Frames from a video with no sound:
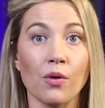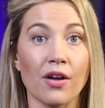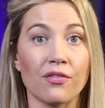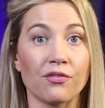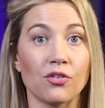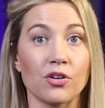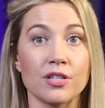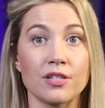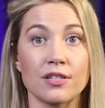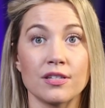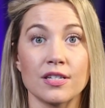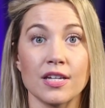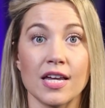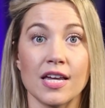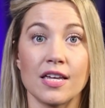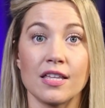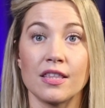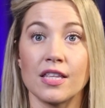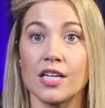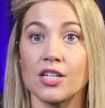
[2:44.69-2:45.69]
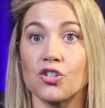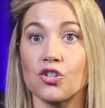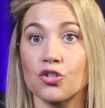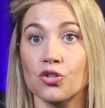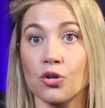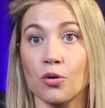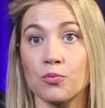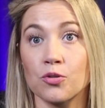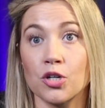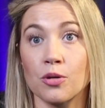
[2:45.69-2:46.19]
referenced in the
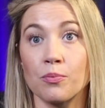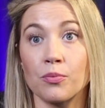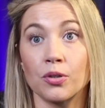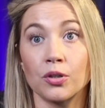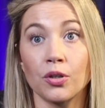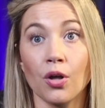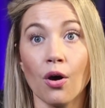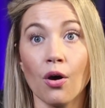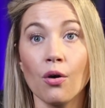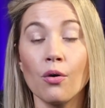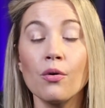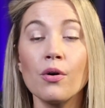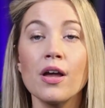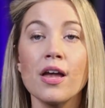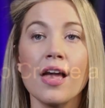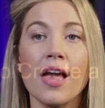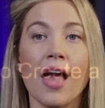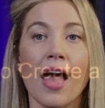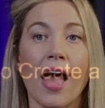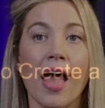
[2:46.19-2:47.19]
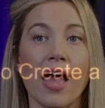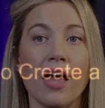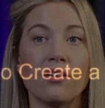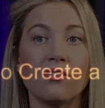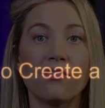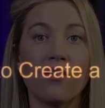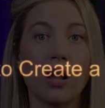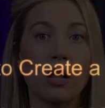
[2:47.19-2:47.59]
description below and